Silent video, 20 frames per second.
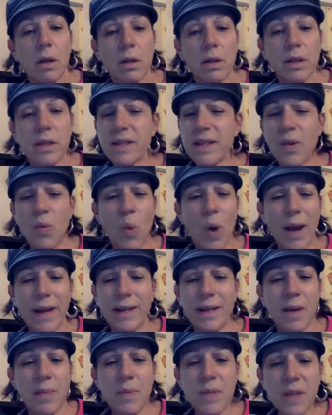"Does he
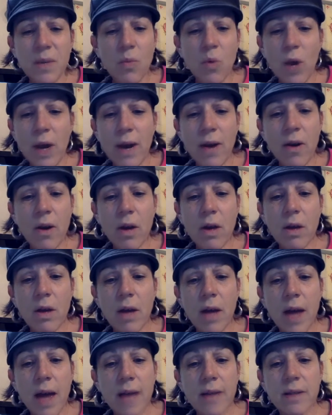wind up somewhere?"
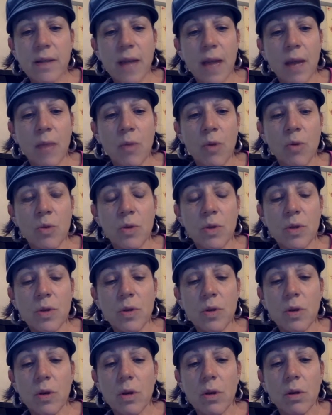asked
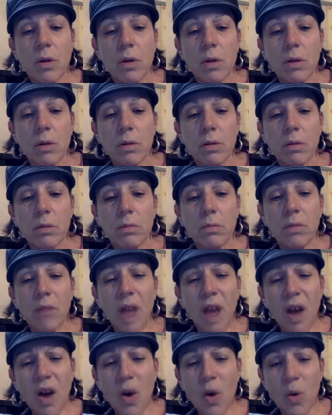Amos.
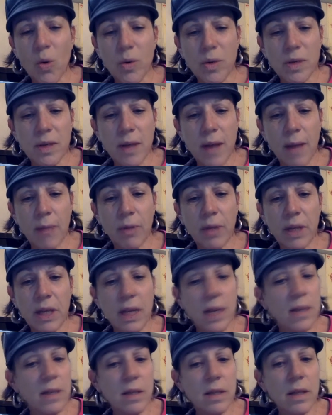"No," said Abilene,
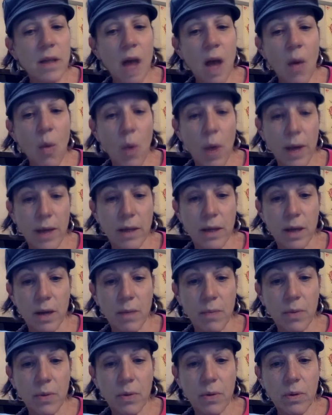"he does not wind
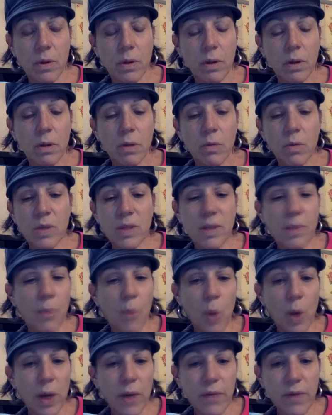up." "What's the
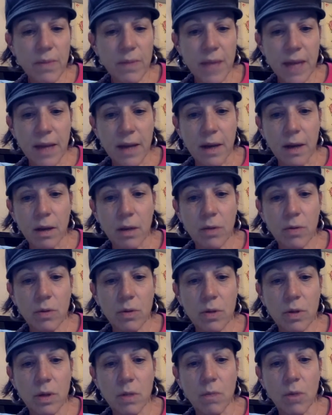point of him, then?"
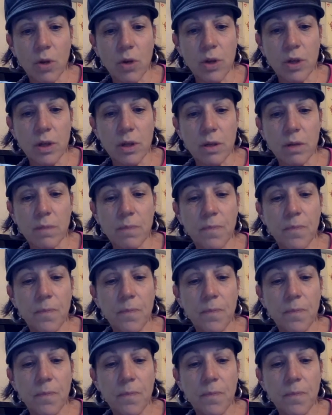said Martin.